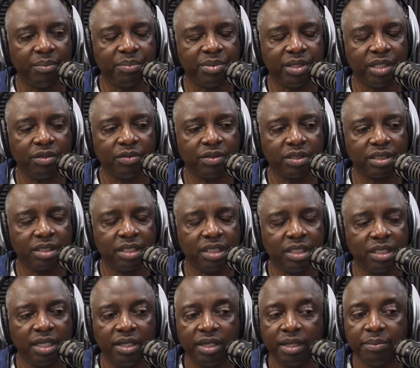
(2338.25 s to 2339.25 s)
Bill
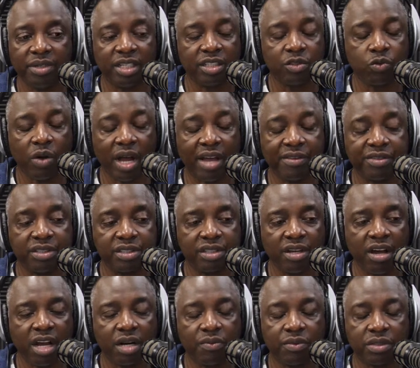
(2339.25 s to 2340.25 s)
him and his wife
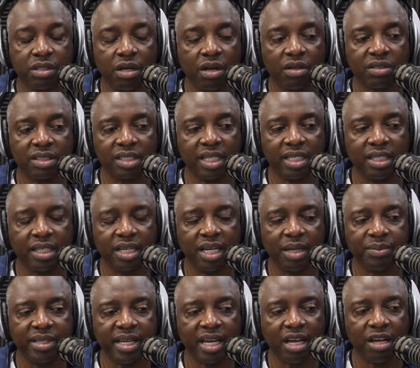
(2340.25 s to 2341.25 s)
Shauna was all set to
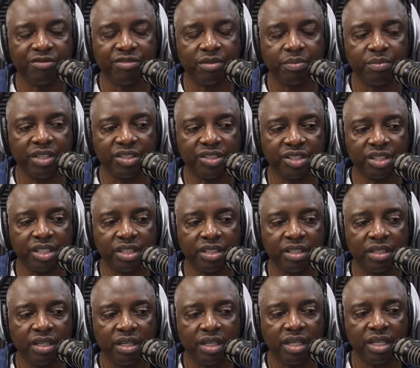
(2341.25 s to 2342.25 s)
come down from Michigan,
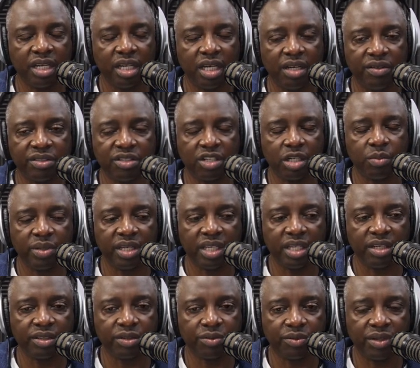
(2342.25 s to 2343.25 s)
and they was going to be
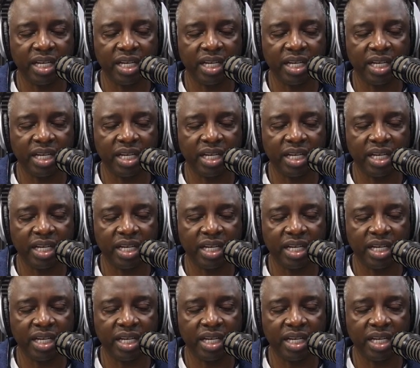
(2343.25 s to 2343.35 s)
here 3